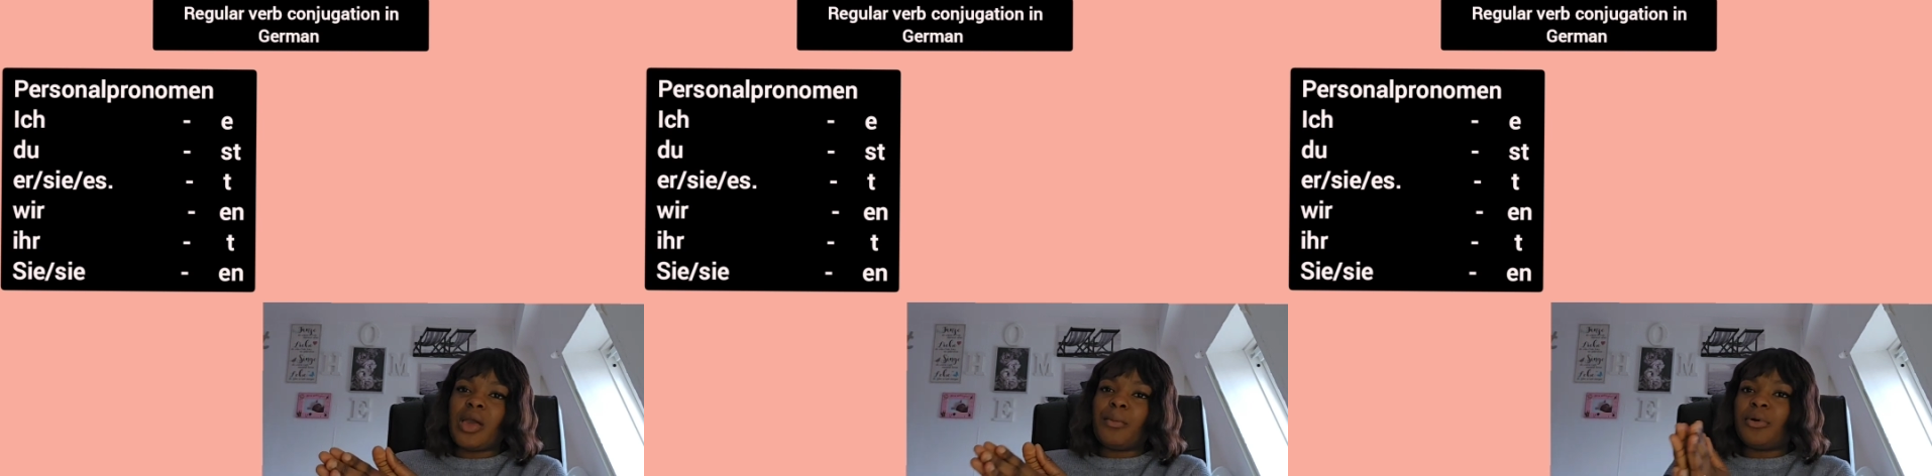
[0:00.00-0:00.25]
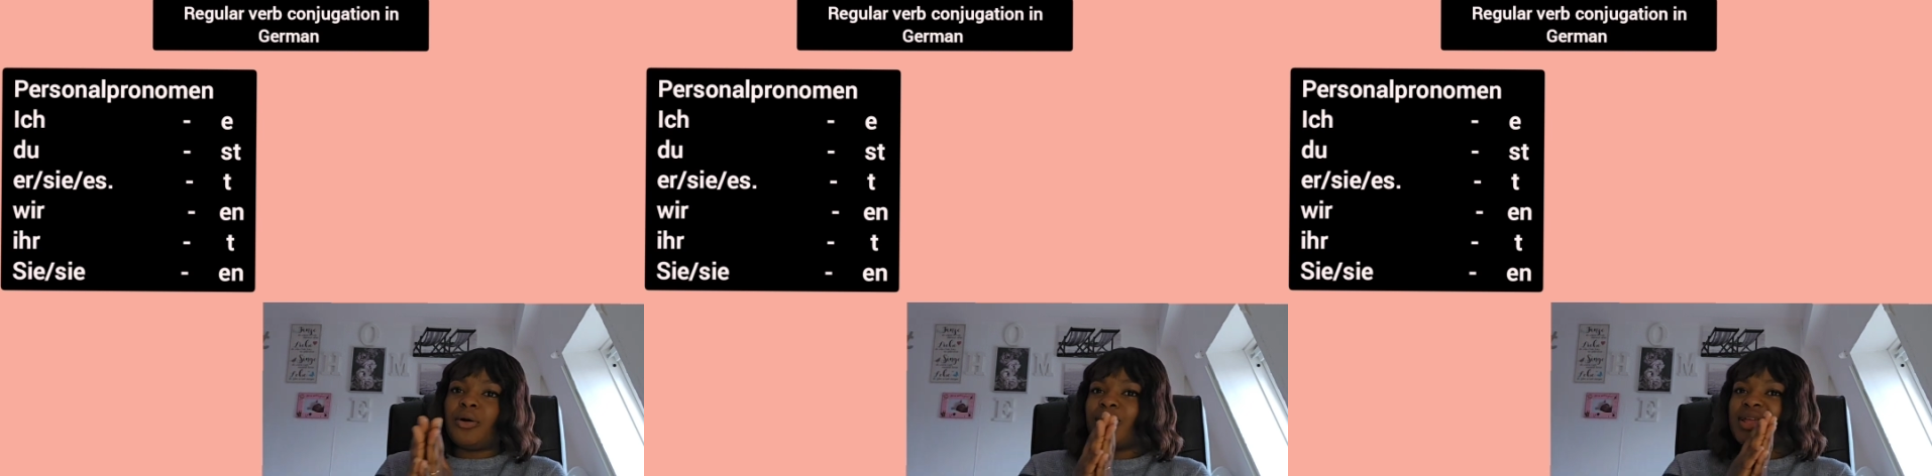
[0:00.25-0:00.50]

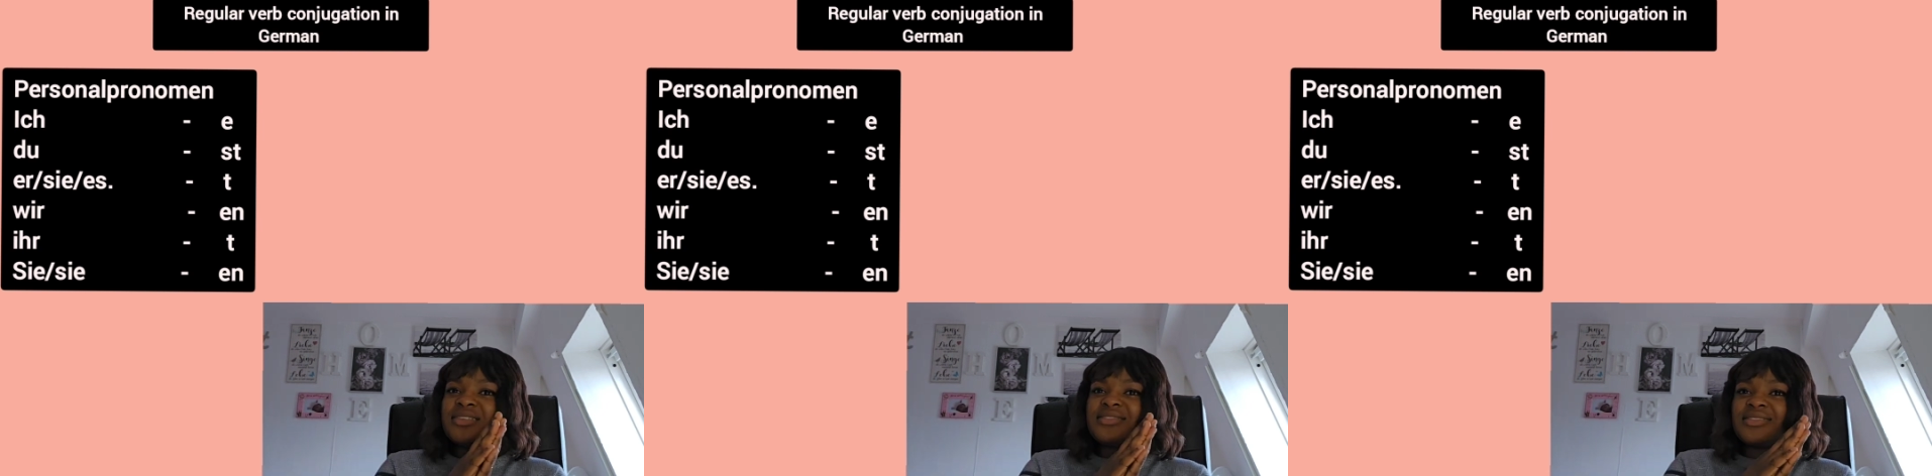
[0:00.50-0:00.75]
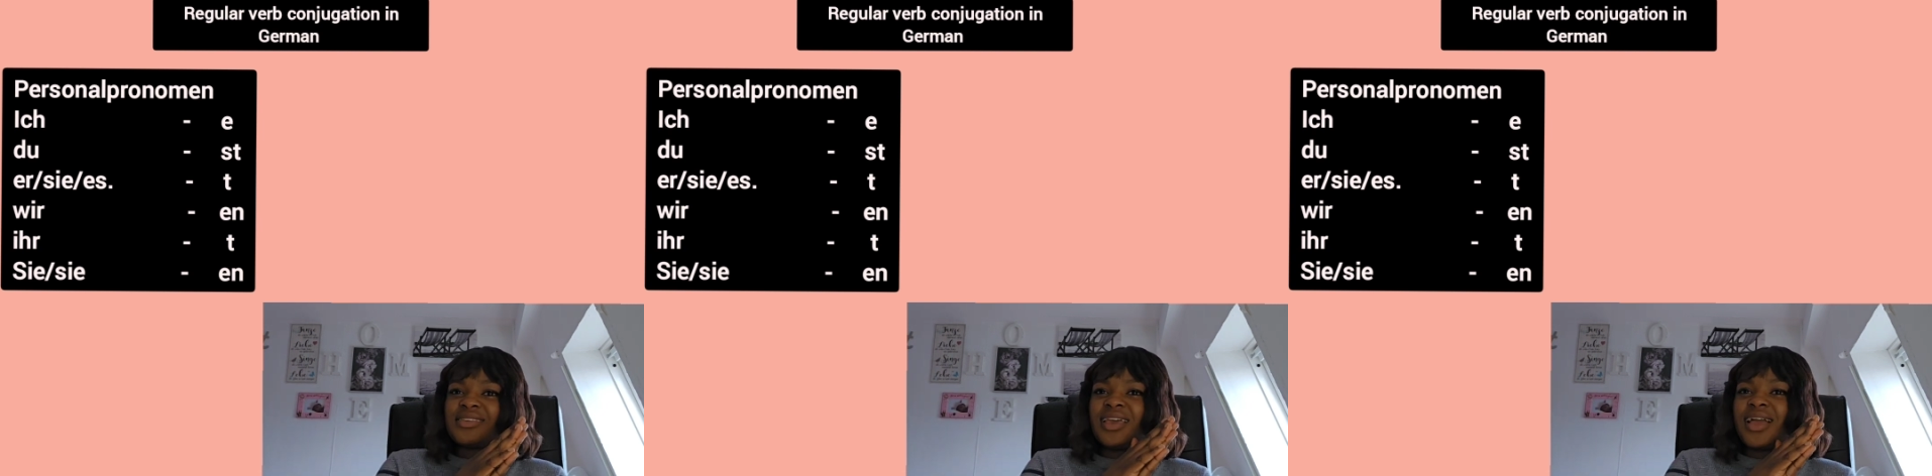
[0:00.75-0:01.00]
but when
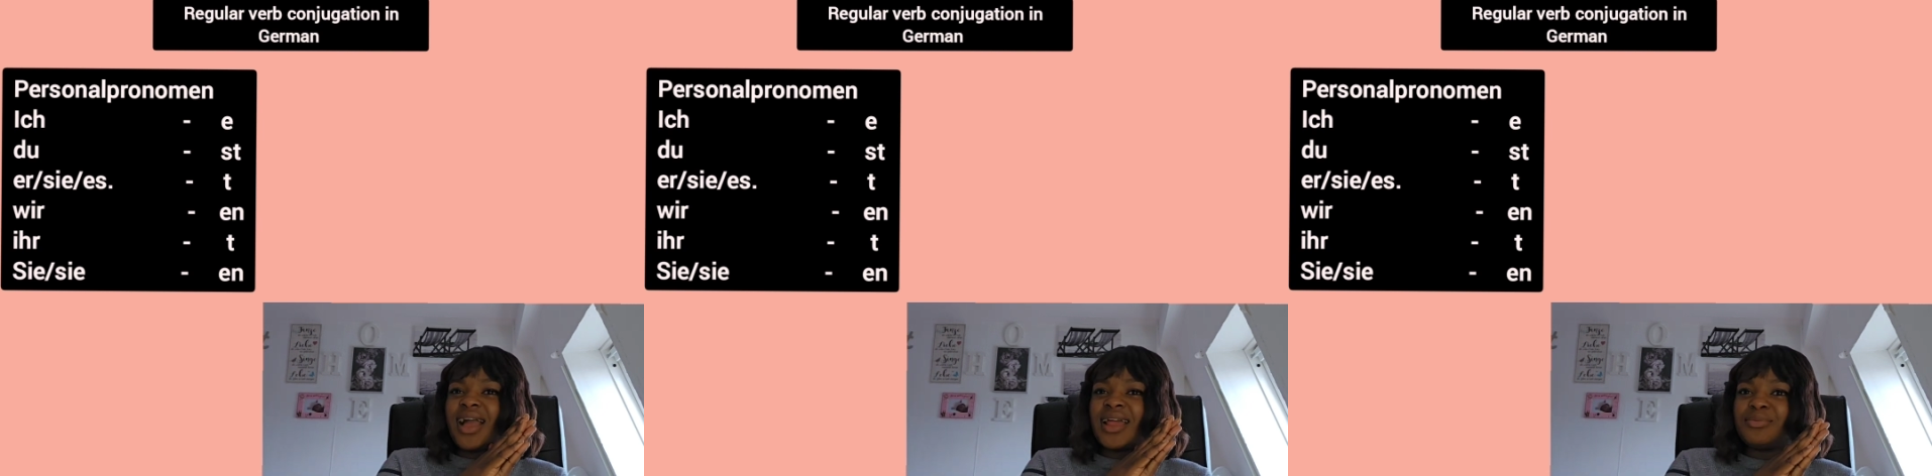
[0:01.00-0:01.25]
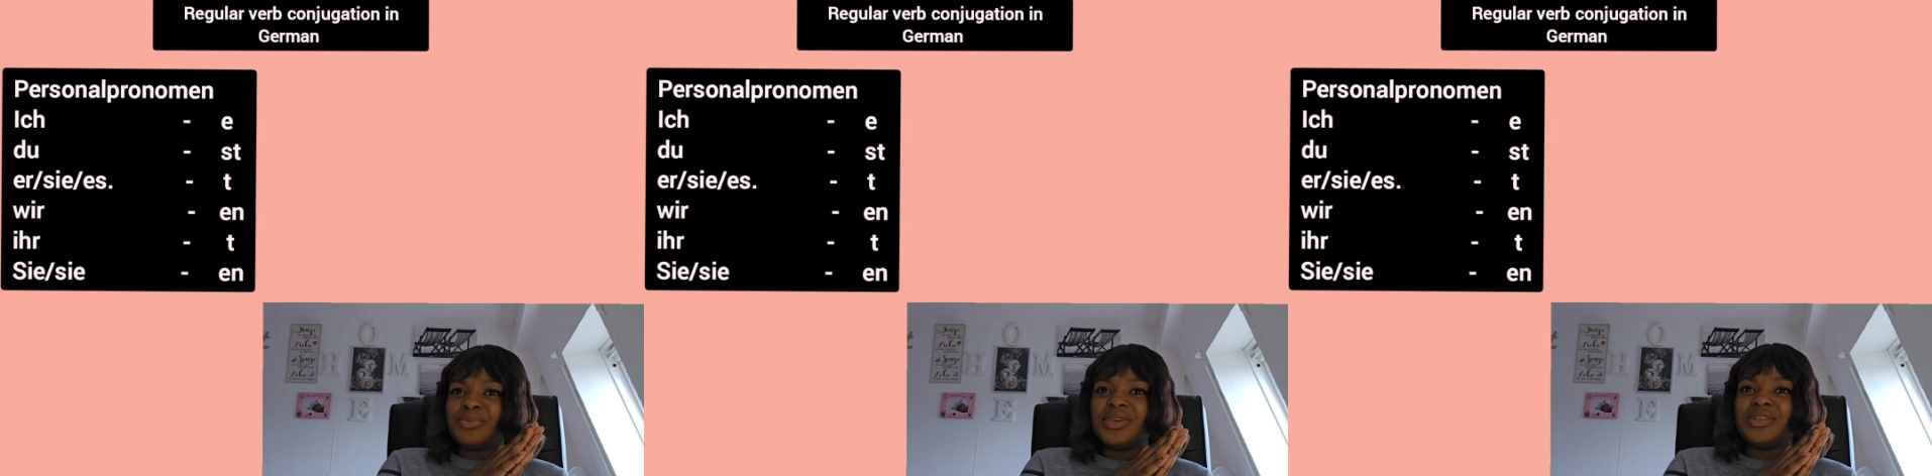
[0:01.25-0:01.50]
it's at the
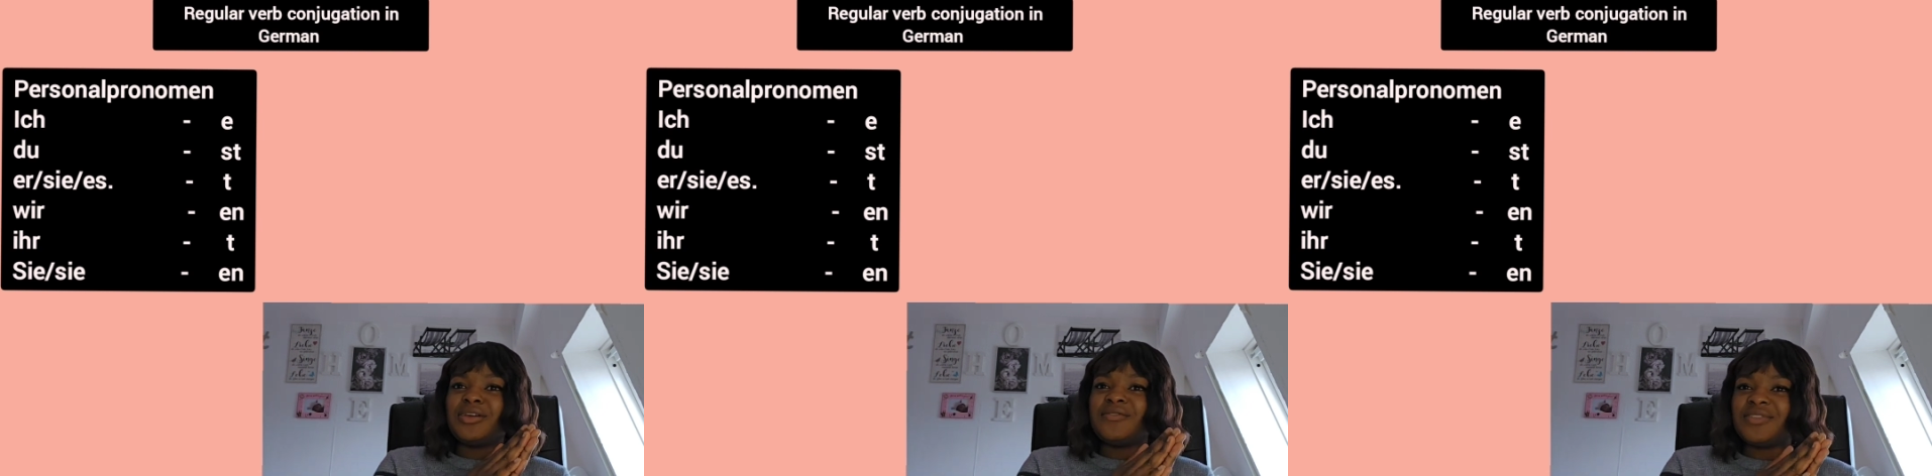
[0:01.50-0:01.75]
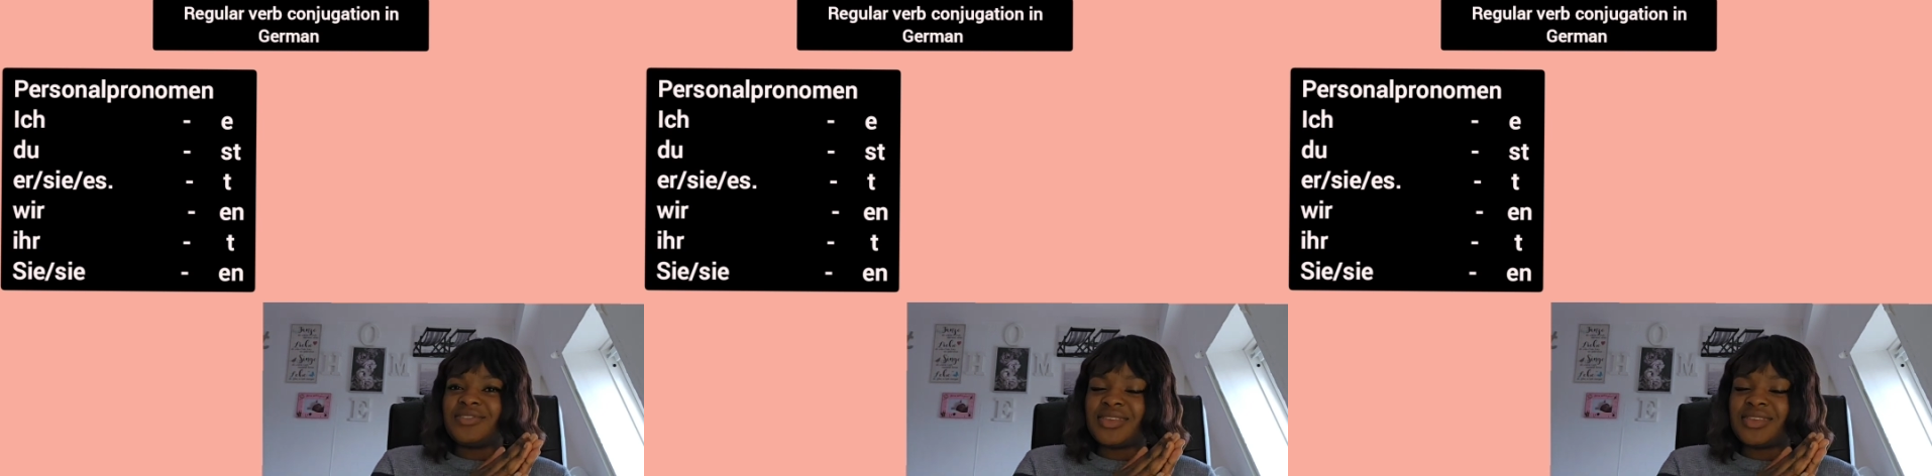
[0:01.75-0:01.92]
beginning of a